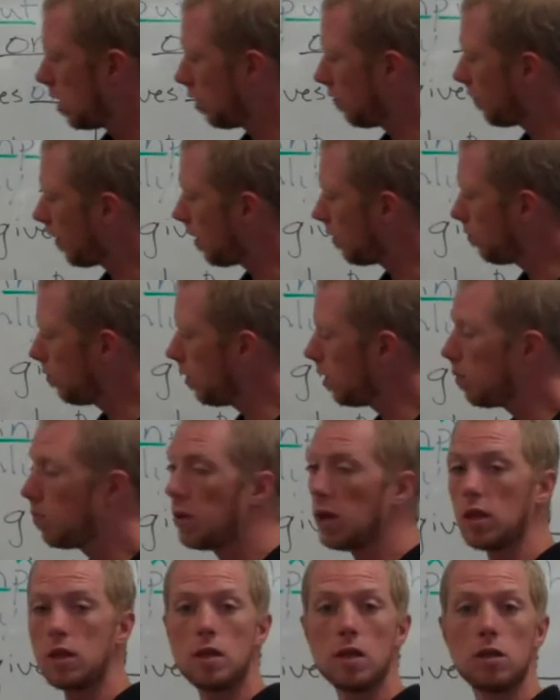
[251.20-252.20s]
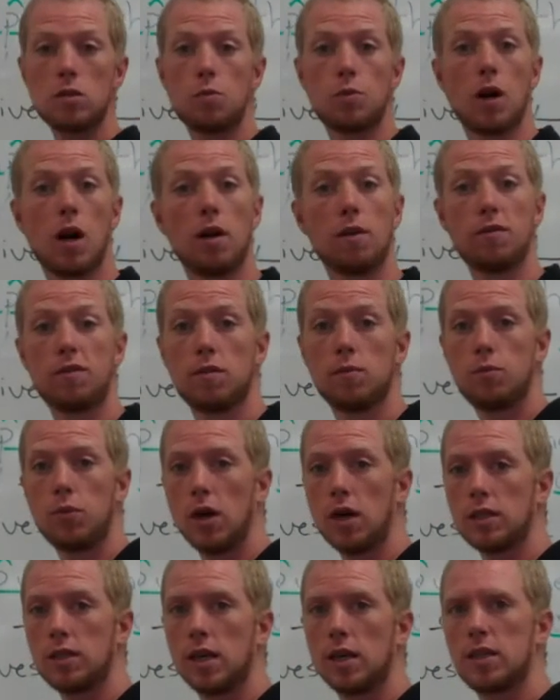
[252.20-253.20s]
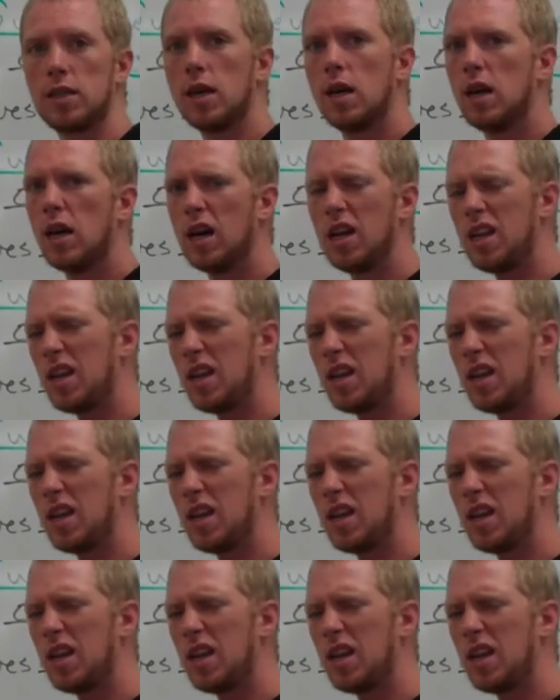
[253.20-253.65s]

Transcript: If I repeat this process